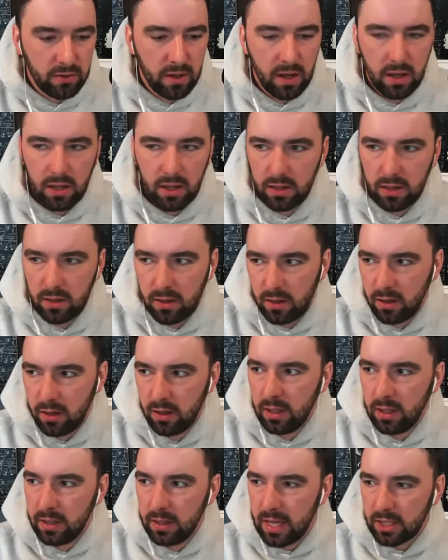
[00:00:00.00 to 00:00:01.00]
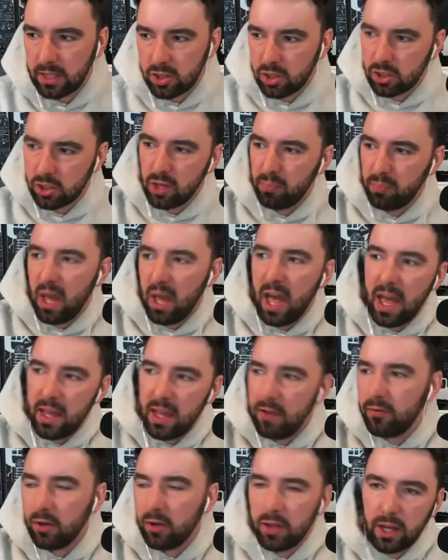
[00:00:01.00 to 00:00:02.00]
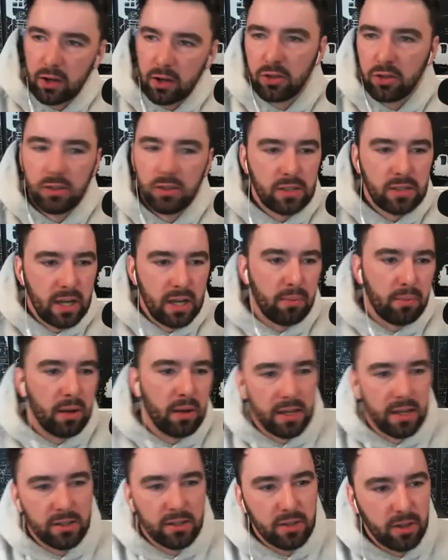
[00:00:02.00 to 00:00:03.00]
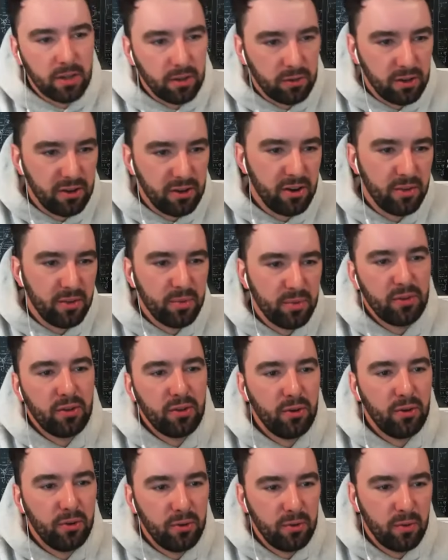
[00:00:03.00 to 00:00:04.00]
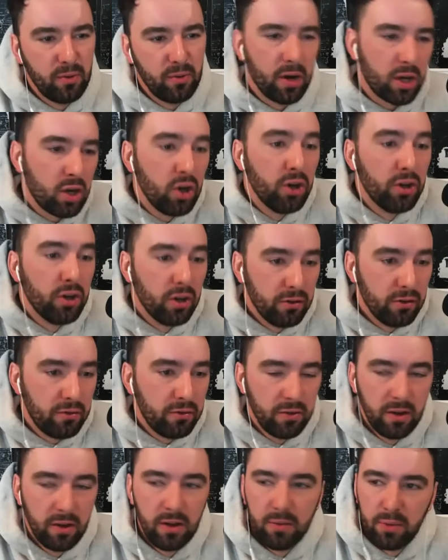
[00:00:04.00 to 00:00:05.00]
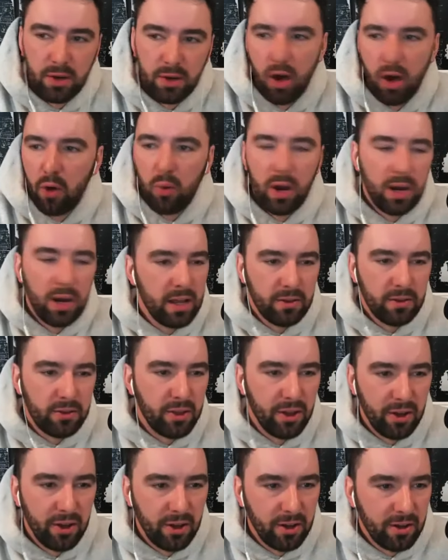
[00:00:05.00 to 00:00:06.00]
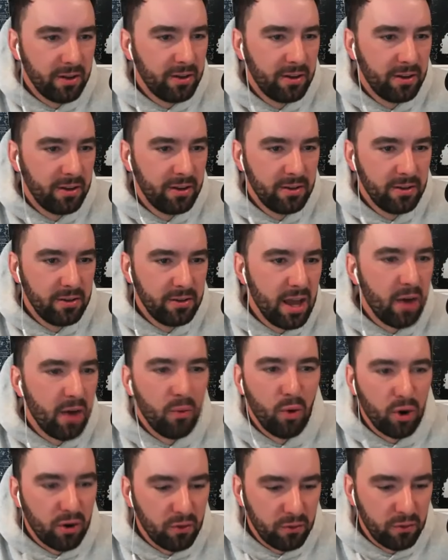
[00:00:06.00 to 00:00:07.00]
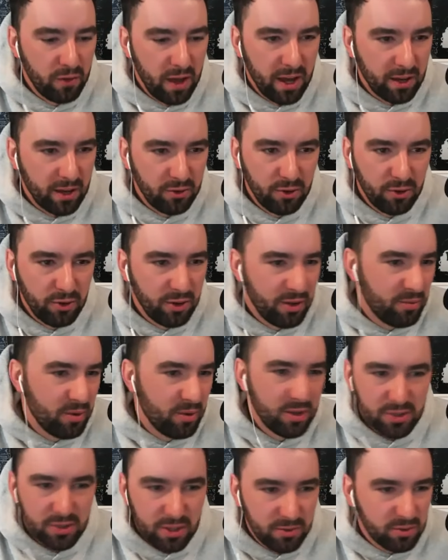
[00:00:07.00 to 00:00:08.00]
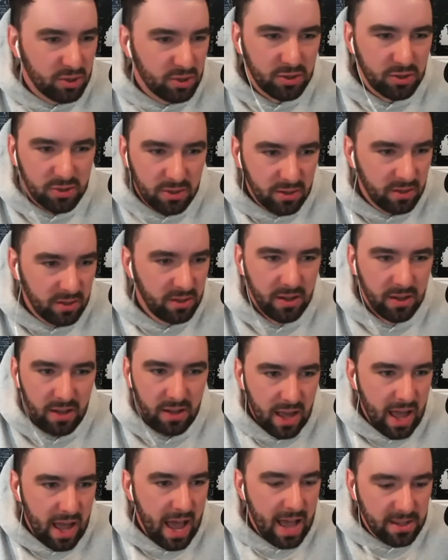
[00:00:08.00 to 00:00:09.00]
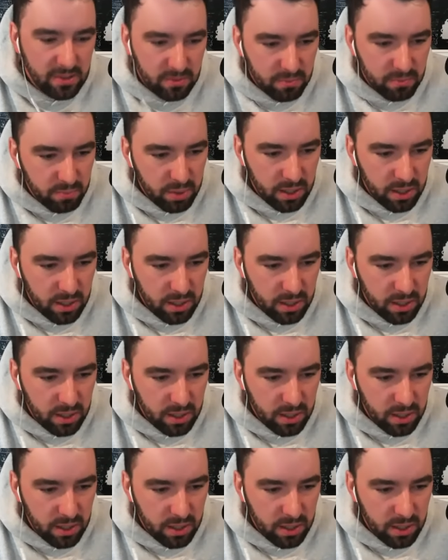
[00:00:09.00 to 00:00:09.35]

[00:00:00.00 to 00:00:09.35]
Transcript: like that's just a behavior that couldn't take place on Ethereum until well it could have, but no one hit the network effect or there was there were just hasn't is there